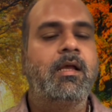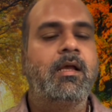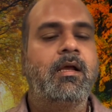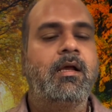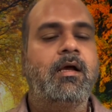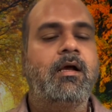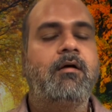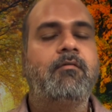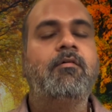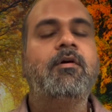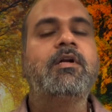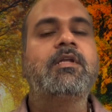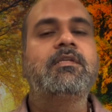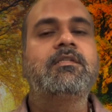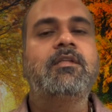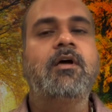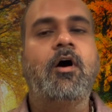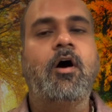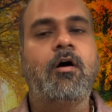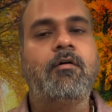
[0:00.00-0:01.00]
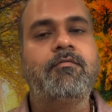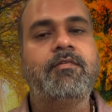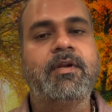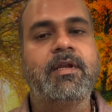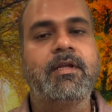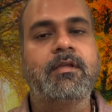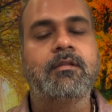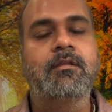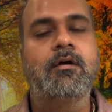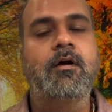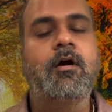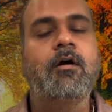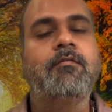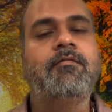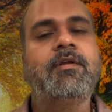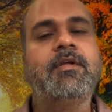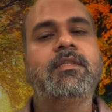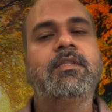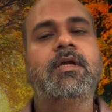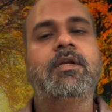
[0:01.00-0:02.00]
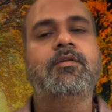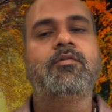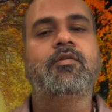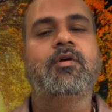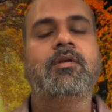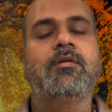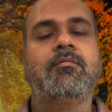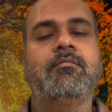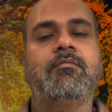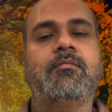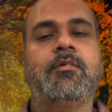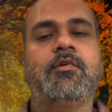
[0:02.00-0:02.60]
What is the offering? The offering that you can